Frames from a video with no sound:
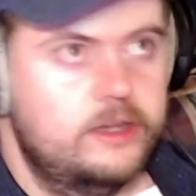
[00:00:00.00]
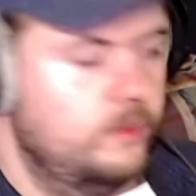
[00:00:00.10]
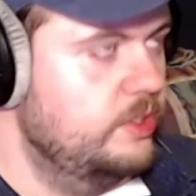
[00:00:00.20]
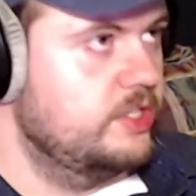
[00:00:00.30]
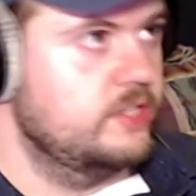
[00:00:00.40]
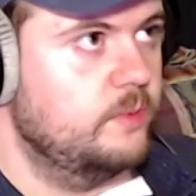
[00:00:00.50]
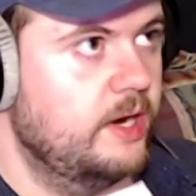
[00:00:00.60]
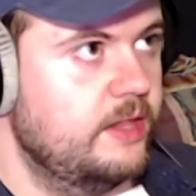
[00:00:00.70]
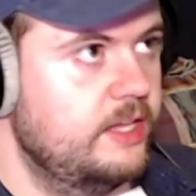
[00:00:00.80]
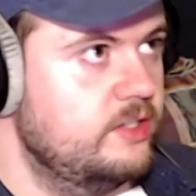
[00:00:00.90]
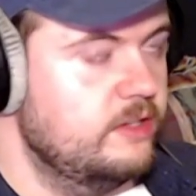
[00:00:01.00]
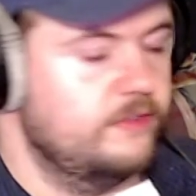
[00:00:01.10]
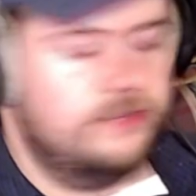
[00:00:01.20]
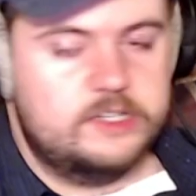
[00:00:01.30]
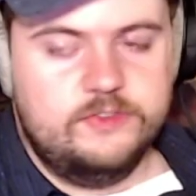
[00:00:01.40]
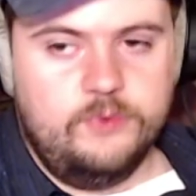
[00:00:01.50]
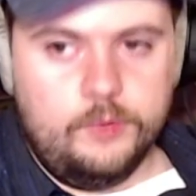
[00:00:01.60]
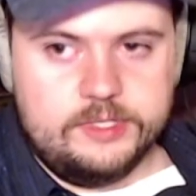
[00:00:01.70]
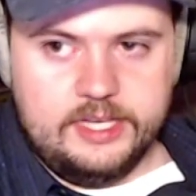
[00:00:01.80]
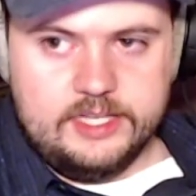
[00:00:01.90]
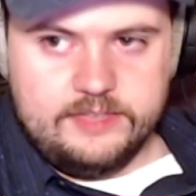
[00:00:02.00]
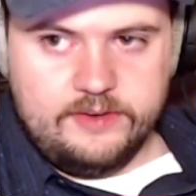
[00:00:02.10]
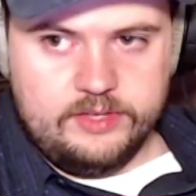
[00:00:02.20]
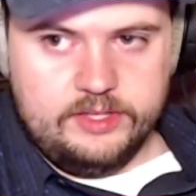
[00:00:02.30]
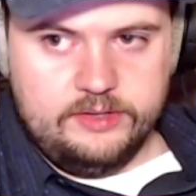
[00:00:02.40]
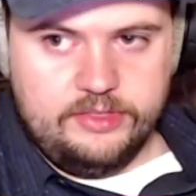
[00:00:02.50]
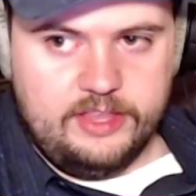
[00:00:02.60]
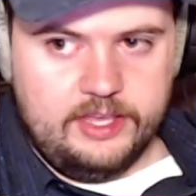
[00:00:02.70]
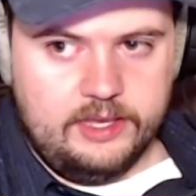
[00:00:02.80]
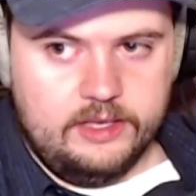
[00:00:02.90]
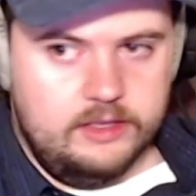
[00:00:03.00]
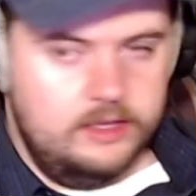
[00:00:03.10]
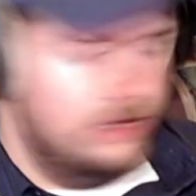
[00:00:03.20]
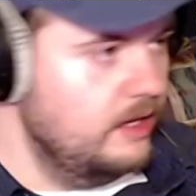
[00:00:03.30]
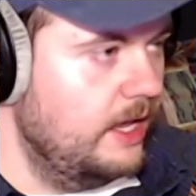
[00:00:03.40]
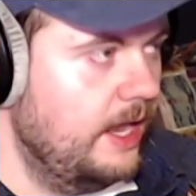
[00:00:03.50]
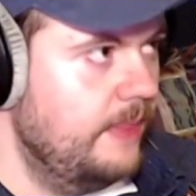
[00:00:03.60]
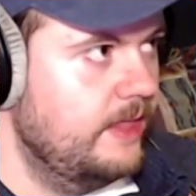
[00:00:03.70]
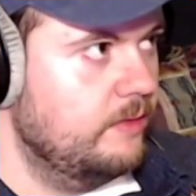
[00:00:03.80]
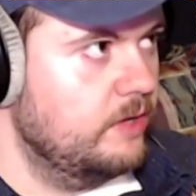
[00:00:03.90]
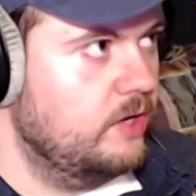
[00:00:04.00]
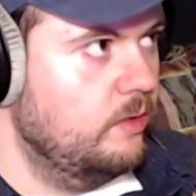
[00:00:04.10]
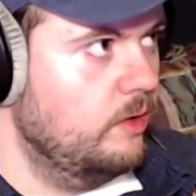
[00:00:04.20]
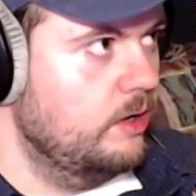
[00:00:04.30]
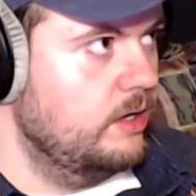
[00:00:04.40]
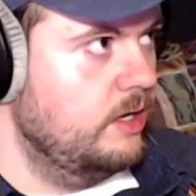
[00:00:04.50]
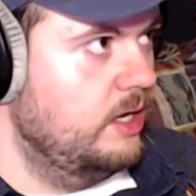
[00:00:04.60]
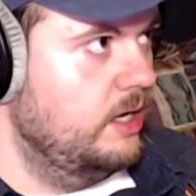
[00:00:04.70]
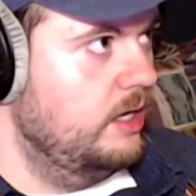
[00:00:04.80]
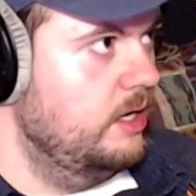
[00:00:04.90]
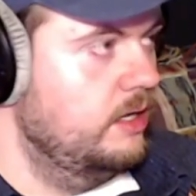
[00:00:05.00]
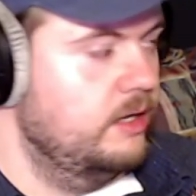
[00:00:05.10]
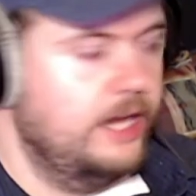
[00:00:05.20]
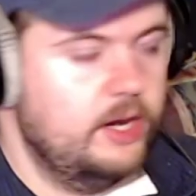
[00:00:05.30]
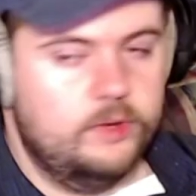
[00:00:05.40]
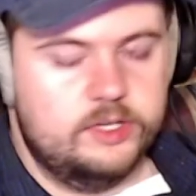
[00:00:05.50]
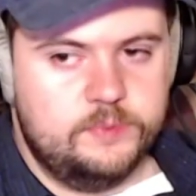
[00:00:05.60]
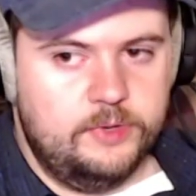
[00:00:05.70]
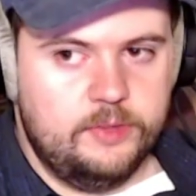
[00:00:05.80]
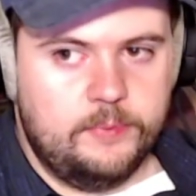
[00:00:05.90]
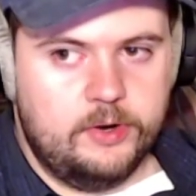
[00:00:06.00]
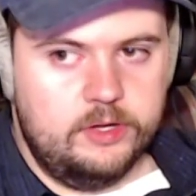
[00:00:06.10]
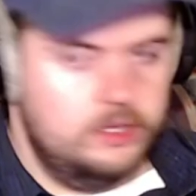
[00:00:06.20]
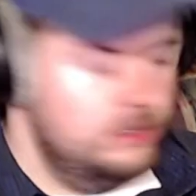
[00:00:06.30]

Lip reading: which is where they do the first 4 takes of every little thing, and they record I Don't Want to Spoil the Party.